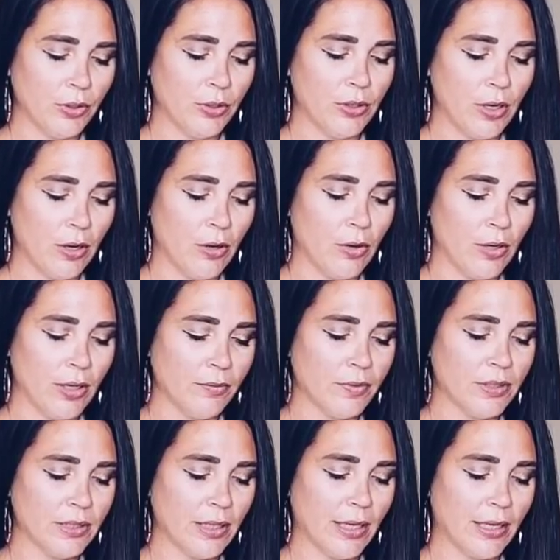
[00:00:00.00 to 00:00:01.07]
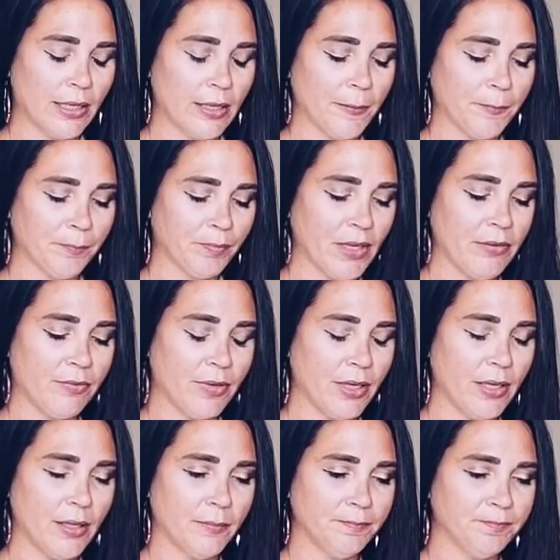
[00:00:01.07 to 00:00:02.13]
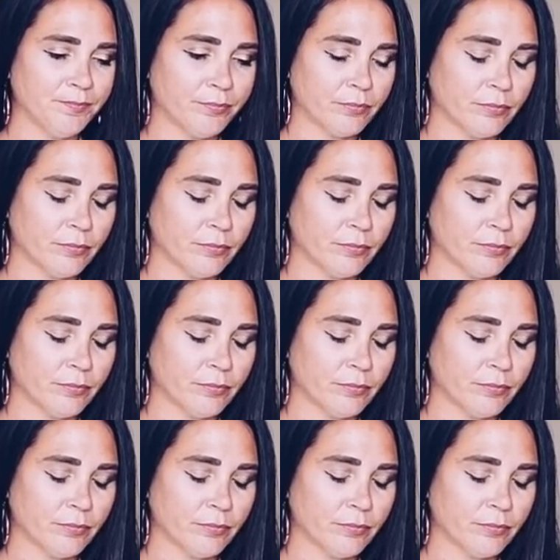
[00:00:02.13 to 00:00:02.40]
you know, if it like, if it,